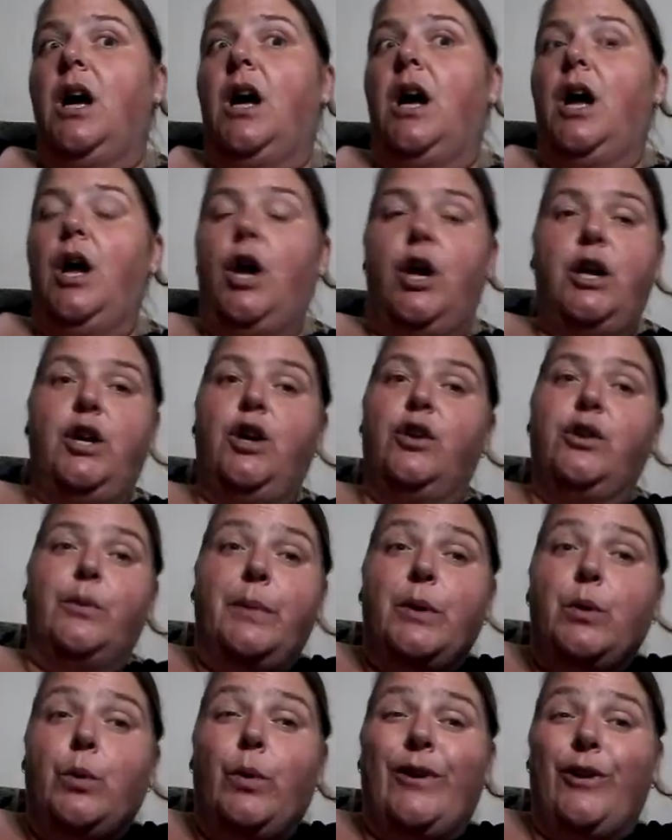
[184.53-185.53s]
I only got the
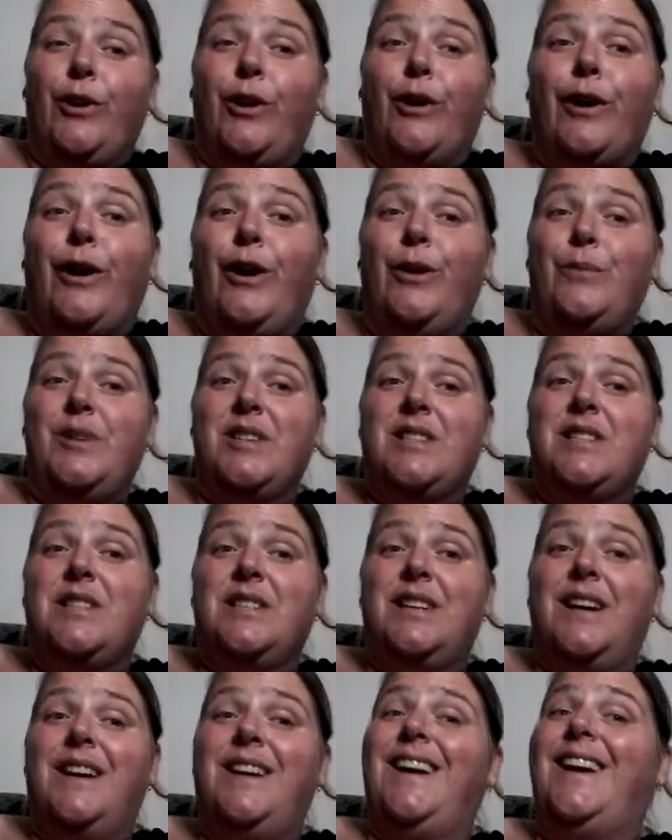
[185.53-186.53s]
bill when I got home
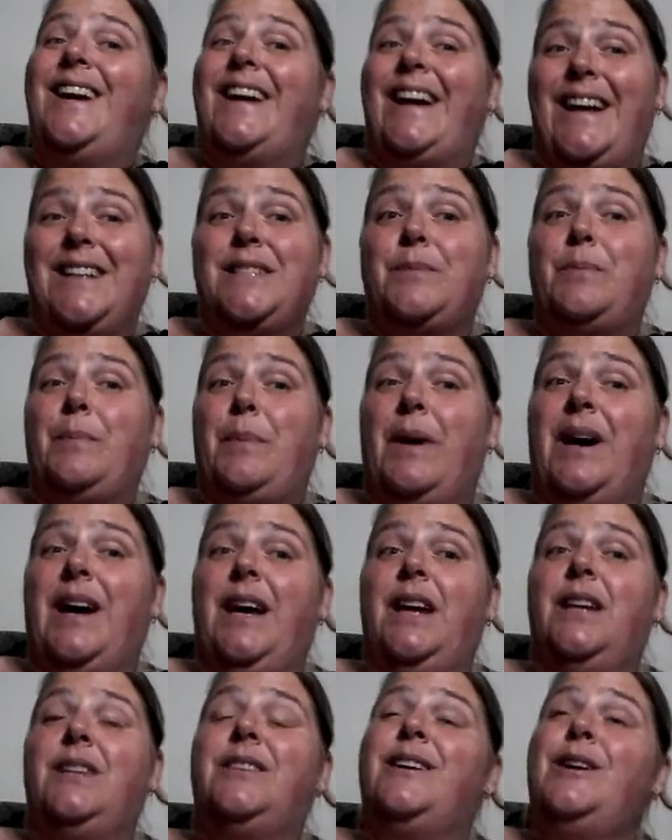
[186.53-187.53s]
yesterday and it had to be
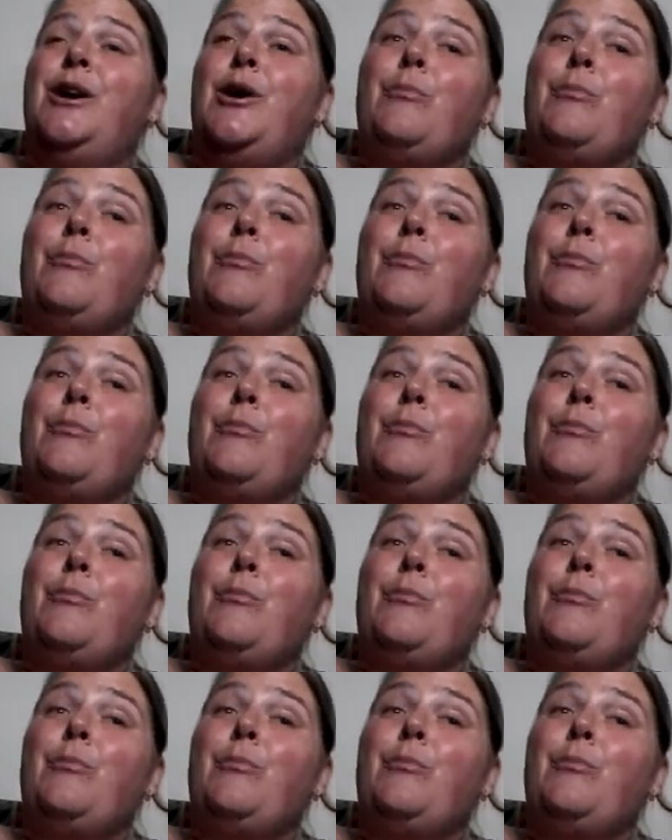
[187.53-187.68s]
paid